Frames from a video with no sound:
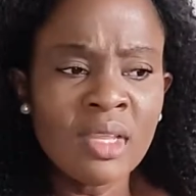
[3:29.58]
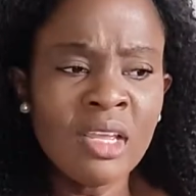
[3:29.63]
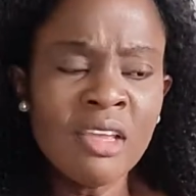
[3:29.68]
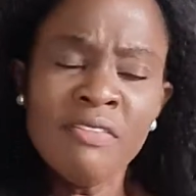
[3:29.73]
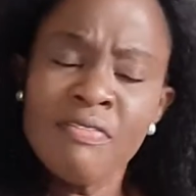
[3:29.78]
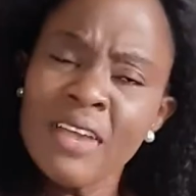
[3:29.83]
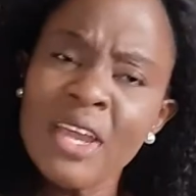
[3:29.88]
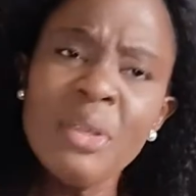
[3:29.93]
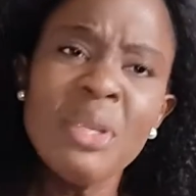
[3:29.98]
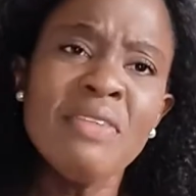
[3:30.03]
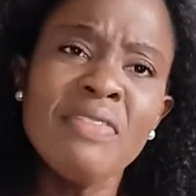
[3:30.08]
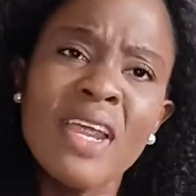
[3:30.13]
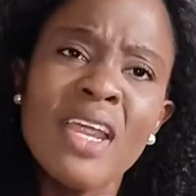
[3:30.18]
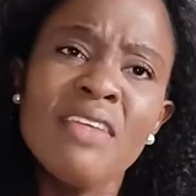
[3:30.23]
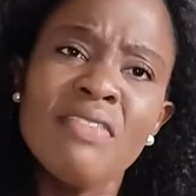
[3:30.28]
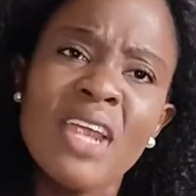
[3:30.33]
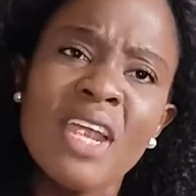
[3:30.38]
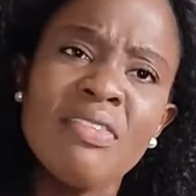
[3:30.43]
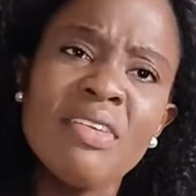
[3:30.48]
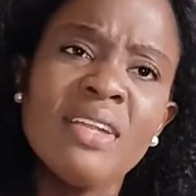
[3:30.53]
Very, very,
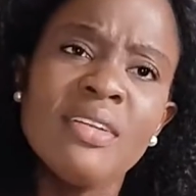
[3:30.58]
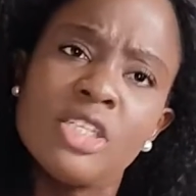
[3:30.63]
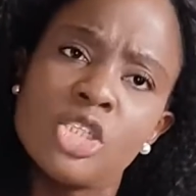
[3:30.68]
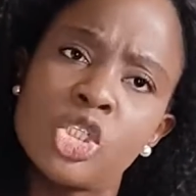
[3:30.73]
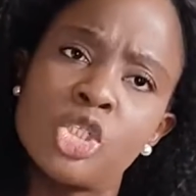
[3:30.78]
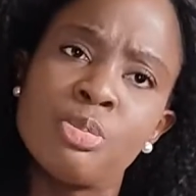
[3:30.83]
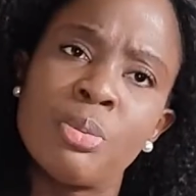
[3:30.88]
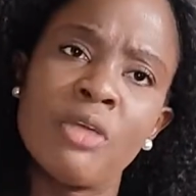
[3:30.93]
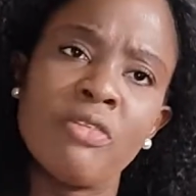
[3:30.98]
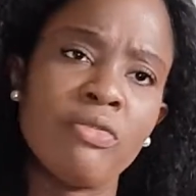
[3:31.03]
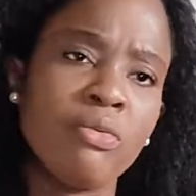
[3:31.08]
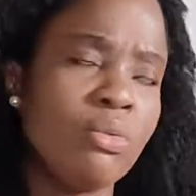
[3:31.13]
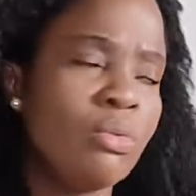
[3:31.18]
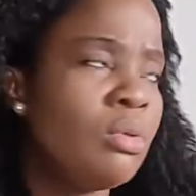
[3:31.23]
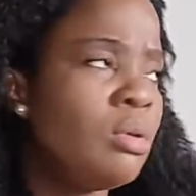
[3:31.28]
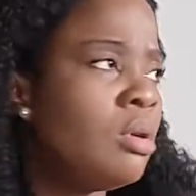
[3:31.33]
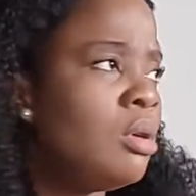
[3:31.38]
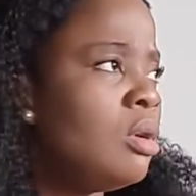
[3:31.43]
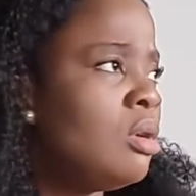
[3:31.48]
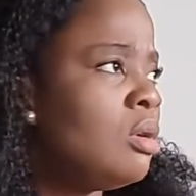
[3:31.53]
very, very disrespectful.
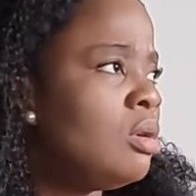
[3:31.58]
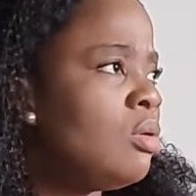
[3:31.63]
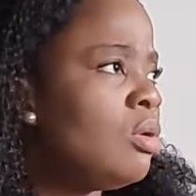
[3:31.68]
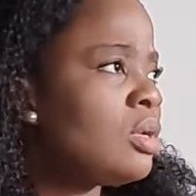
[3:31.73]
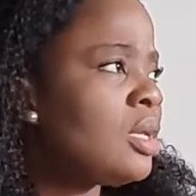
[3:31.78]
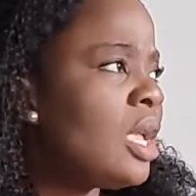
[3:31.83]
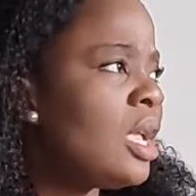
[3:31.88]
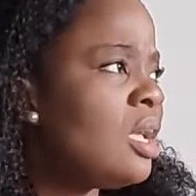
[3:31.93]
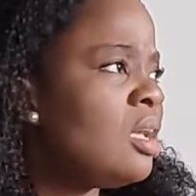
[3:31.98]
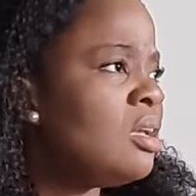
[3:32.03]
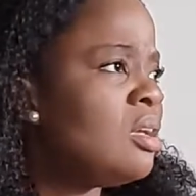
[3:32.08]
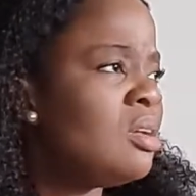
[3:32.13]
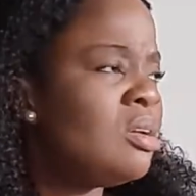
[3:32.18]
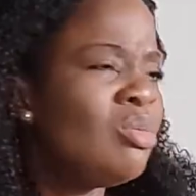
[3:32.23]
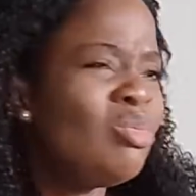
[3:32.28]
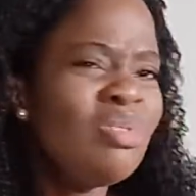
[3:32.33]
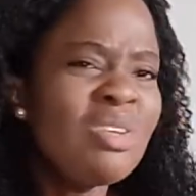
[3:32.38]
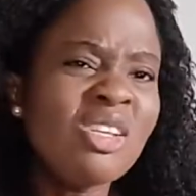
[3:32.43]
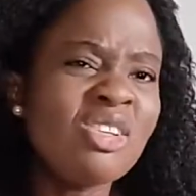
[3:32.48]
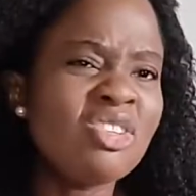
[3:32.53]
Okay?
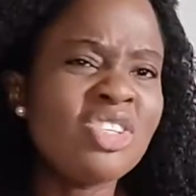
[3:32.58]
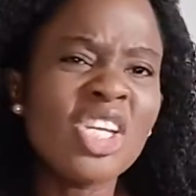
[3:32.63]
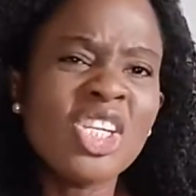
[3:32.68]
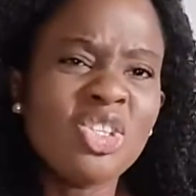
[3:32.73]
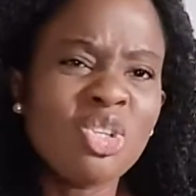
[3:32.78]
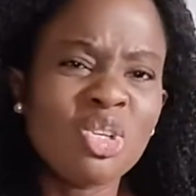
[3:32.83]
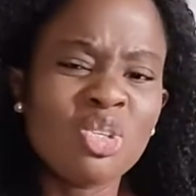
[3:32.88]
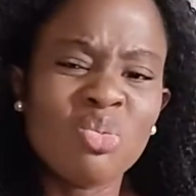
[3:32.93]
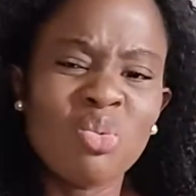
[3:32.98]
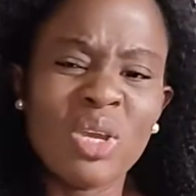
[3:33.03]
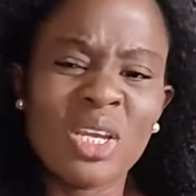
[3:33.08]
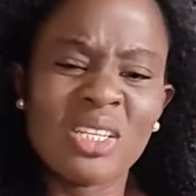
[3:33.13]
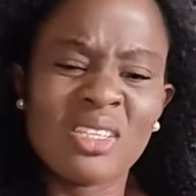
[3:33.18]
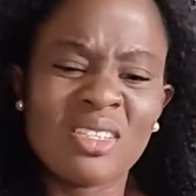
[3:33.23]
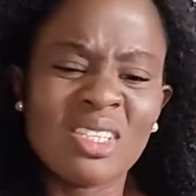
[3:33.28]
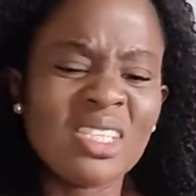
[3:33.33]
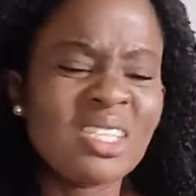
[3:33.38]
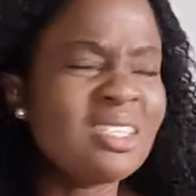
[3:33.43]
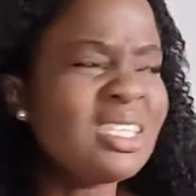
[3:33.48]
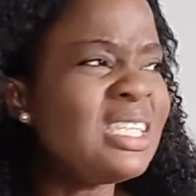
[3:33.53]
We need to change those
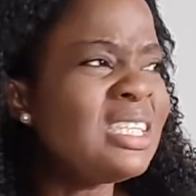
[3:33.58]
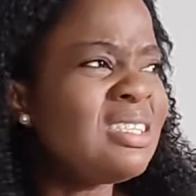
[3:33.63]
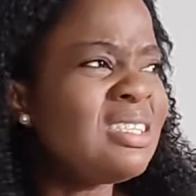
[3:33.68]
ways.